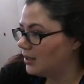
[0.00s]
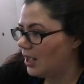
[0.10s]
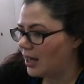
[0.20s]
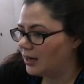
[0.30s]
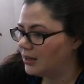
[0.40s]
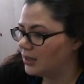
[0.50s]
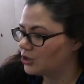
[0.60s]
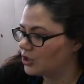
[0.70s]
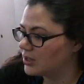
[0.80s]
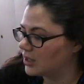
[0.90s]
Yeah, and I think
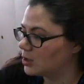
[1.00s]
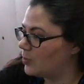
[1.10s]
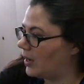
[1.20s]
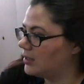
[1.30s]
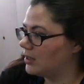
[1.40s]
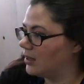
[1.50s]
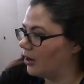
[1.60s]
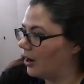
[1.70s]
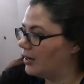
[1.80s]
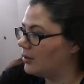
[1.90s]
it's just expected
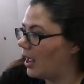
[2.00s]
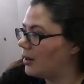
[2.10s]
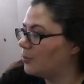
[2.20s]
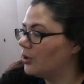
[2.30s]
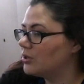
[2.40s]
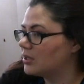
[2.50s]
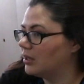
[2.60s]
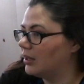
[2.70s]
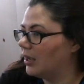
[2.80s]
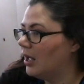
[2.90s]
there. And and
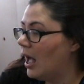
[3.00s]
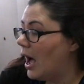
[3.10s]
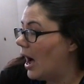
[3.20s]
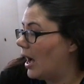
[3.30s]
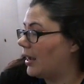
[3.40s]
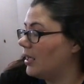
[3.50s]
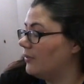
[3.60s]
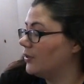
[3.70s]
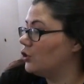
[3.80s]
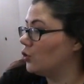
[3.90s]
personally, I kind
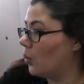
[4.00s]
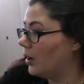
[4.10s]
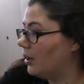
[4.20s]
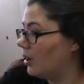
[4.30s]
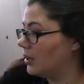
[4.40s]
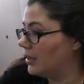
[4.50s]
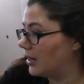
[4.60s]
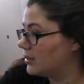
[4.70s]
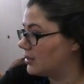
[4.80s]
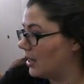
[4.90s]
of enjoy on a
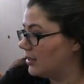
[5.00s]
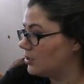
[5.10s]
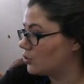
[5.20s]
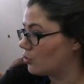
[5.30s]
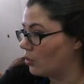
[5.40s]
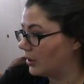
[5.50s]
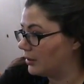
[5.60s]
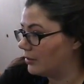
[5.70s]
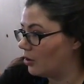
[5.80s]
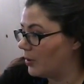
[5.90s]
nice day strolling
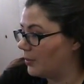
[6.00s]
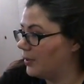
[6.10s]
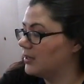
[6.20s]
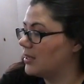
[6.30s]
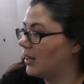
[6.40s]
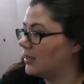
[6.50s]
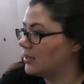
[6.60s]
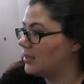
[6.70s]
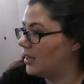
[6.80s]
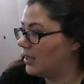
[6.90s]
a little bit because then I get
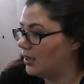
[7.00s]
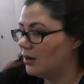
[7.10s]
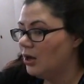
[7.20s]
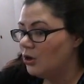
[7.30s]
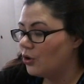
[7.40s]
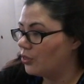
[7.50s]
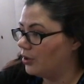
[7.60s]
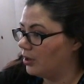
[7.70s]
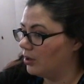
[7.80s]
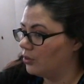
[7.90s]
to take in
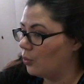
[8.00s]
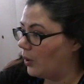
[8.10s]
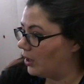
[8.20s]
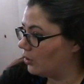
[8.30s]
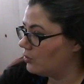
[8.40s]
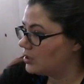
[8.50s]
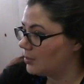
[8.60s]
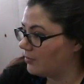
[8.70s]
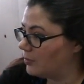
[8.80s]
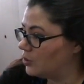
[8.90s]
the the windows.
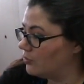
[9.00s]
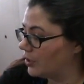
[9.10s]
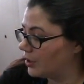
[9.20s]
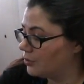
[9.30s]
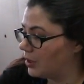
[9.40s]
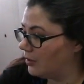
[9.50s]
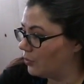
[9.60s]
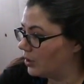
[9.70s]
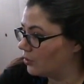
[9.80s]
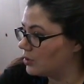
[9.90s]
Some of them do very creative
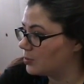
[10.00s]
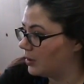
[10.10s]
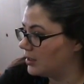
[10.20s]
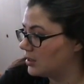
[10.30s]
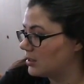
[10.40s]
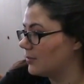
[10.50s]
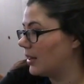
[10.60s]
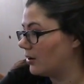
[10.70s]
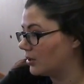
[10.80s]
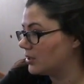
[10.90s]
window displays and some of
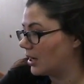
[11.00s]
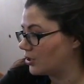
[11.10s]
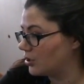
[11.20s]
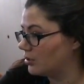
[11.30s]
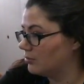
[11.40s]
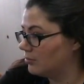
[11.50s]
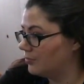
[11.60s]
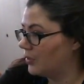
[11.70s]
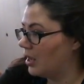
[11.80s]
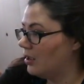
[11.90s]
that architecture.
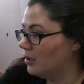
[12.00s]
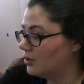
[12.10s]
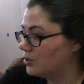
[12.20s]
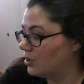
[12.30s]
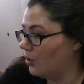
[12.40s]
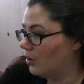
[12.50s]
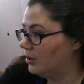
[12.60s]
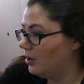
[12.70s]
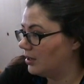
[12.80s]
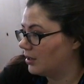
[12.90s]
So,
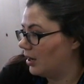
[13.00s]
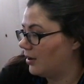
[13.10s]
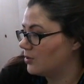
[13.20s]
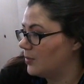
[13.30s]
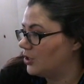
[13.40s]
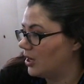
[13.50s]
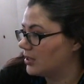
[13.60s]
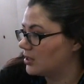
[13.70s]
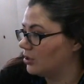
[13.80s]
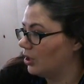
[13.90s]
and it gives me a
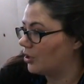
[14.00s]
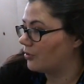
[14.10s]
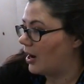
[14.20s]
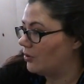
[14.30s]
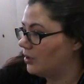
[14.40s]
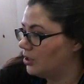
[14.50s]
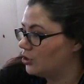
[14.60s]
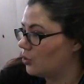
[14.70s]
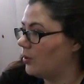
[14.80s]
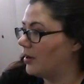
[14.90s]
chance to look around and
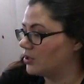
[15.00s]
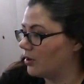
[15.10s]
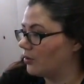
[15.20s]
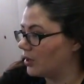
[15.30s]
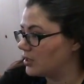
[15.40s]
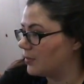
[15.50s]
enjoy my surroundings a